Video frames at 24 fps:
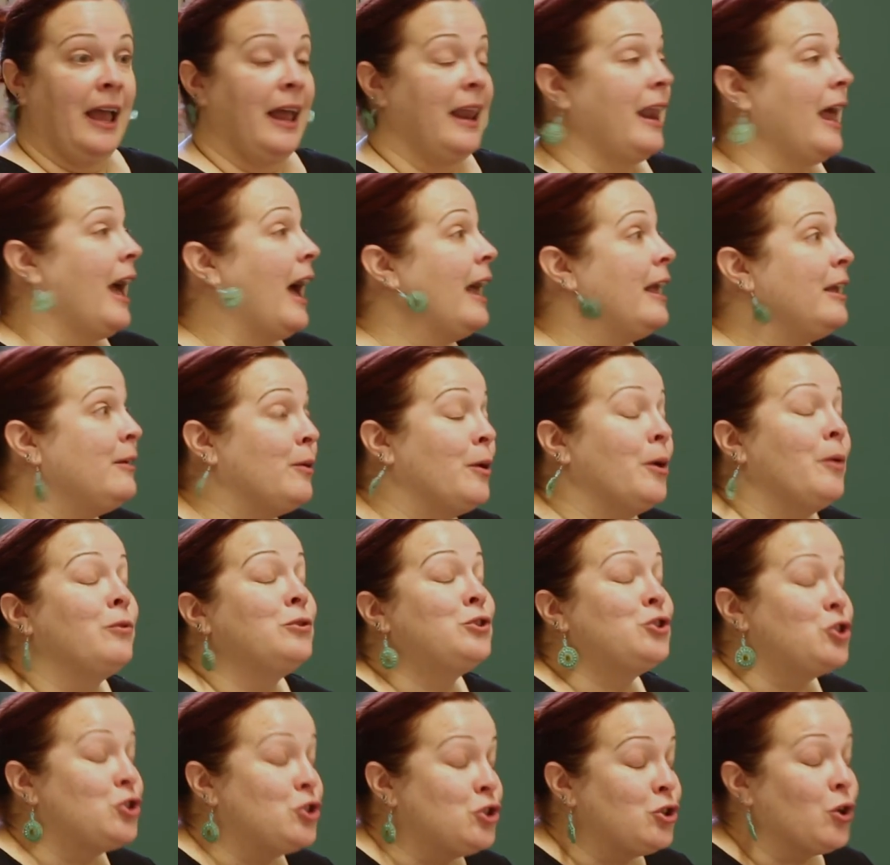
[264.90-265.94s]

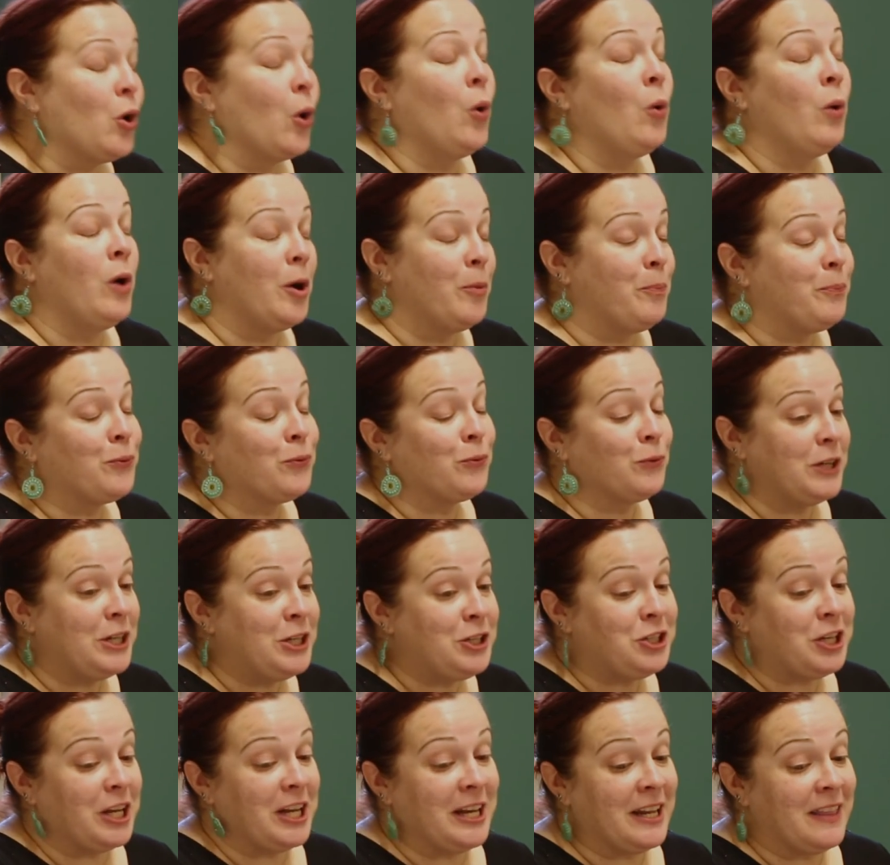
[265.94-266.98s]
I so
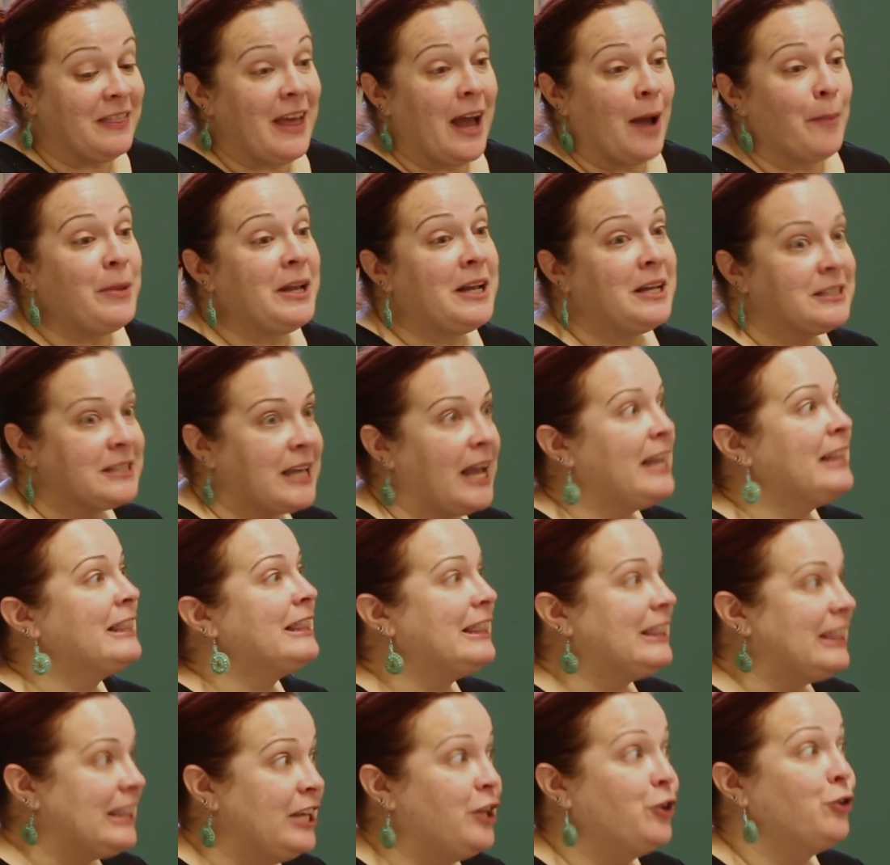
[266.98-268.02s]
appreciated that, because I
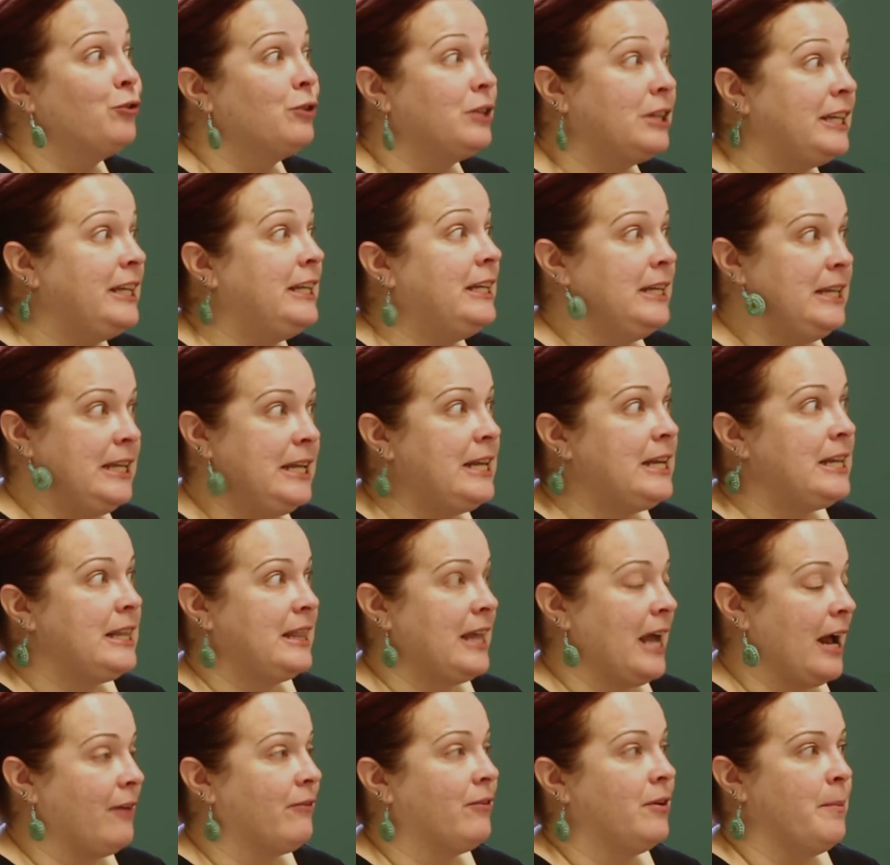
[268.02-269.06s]
literally needed
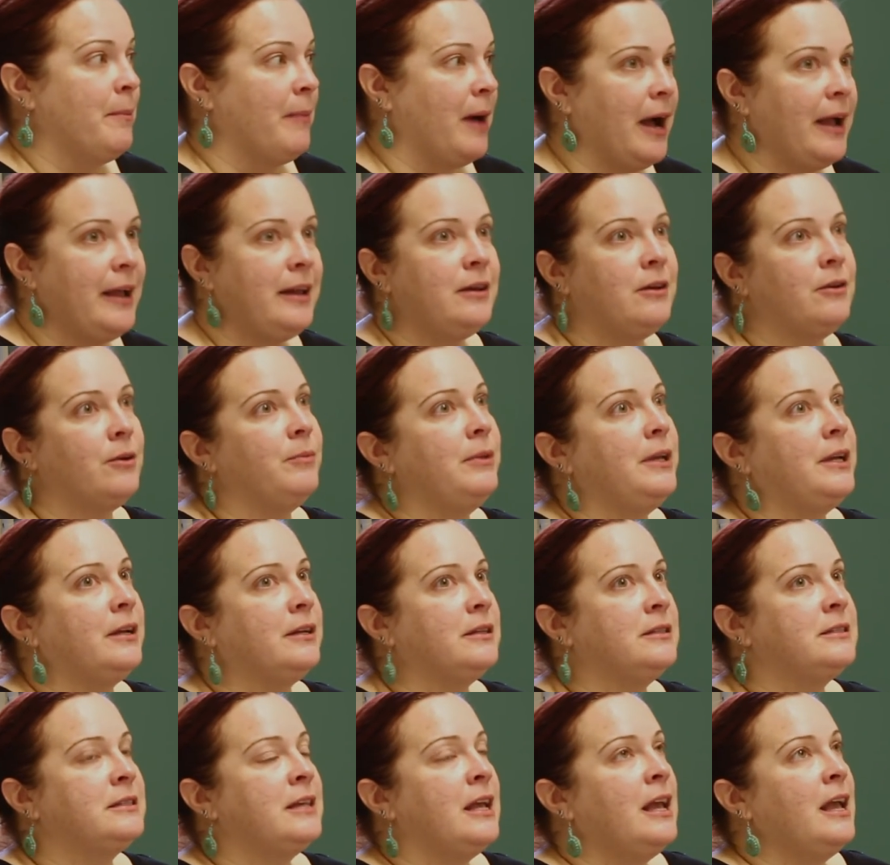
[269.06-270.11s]
that reminder,
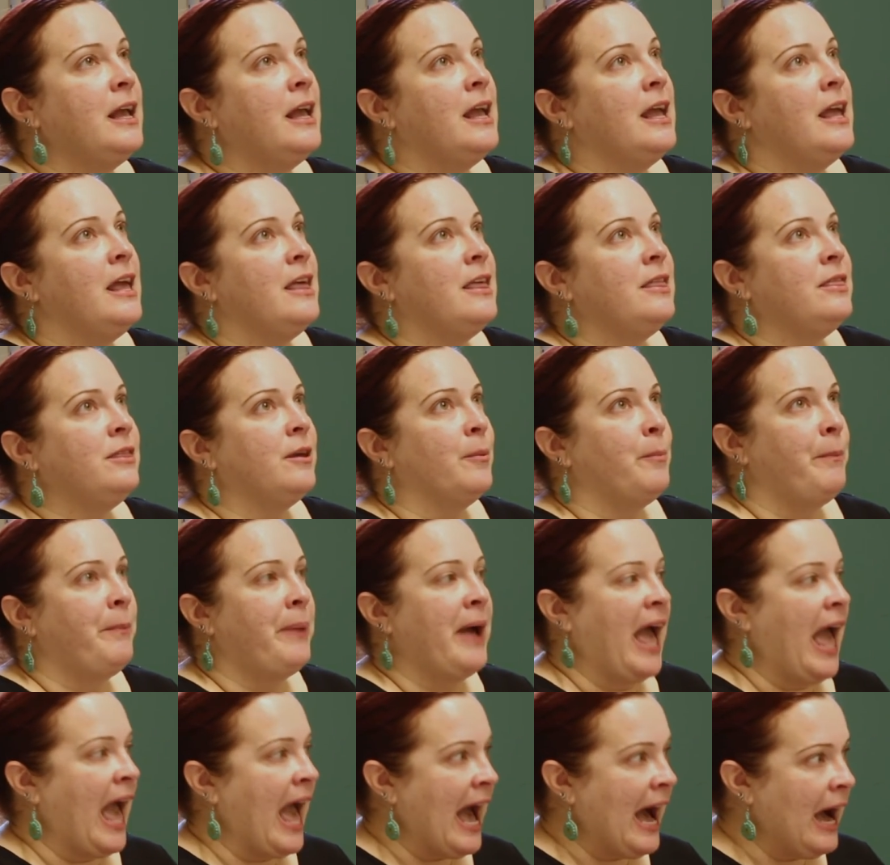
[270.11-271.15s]
because the
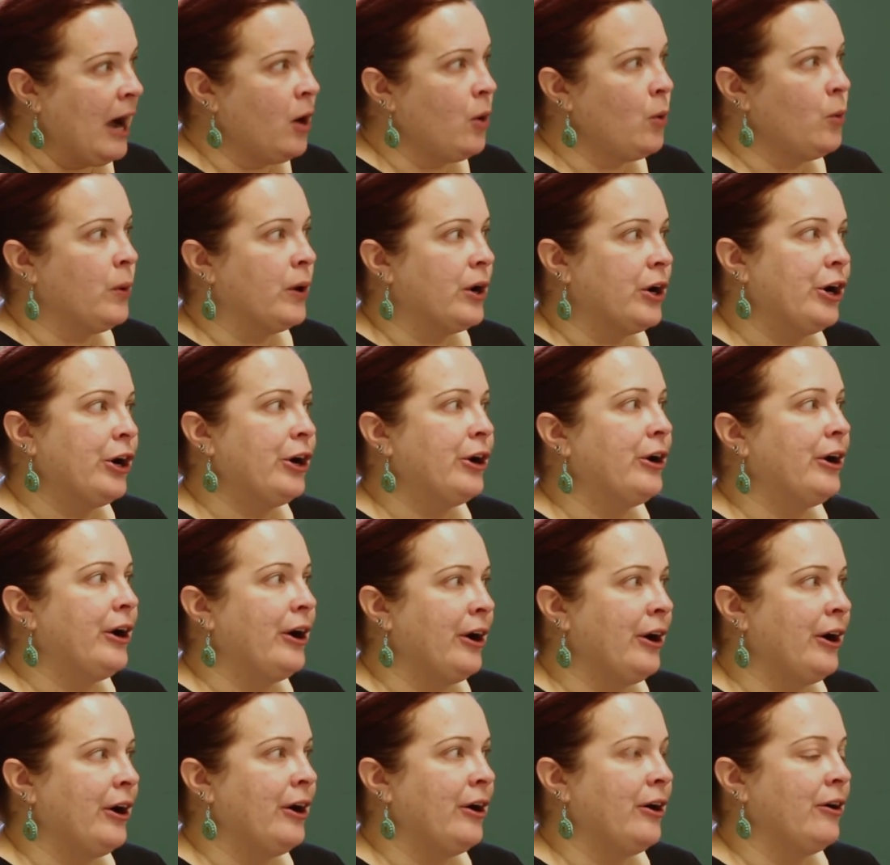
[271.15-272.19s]
power
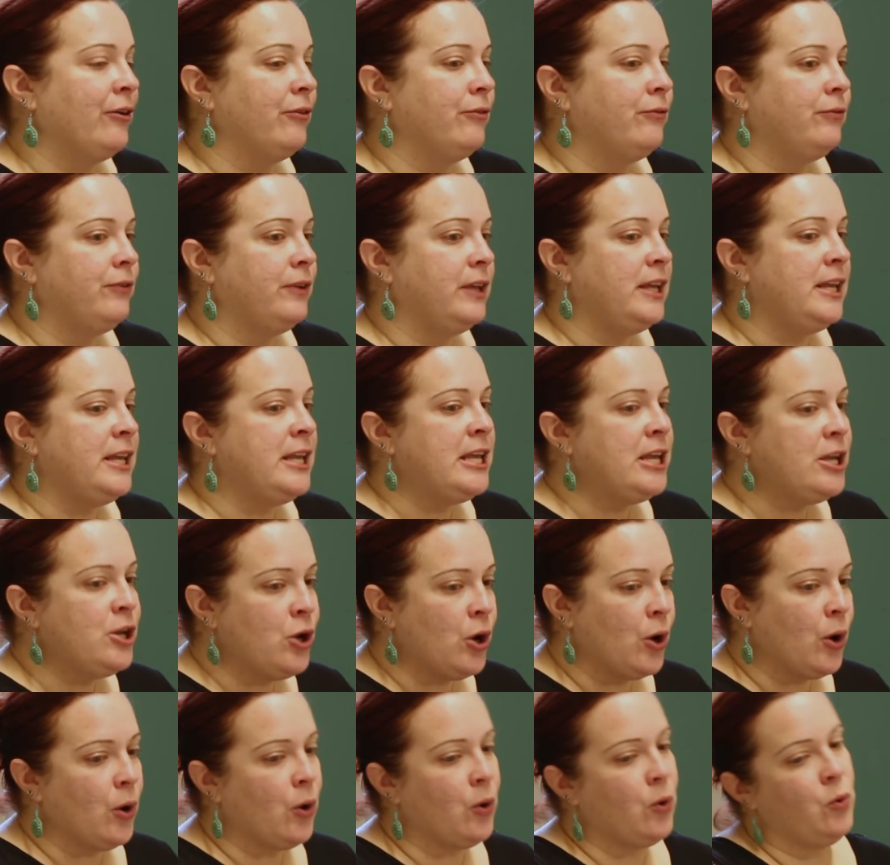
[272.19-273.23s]
of
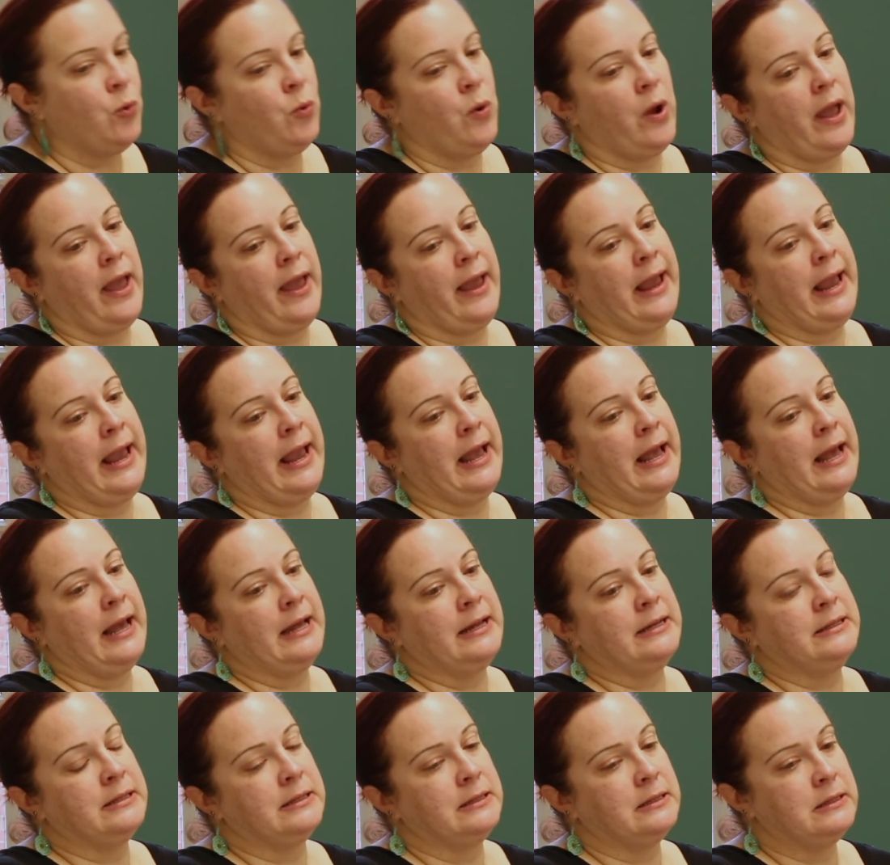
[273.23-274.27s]
ego
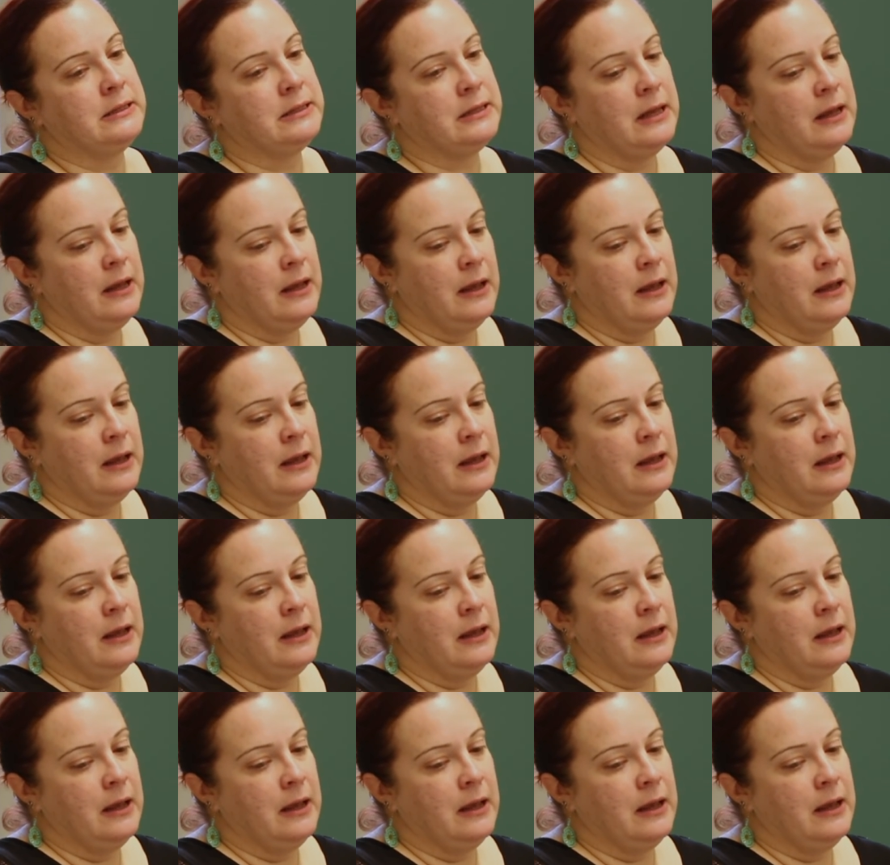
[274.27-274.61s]
and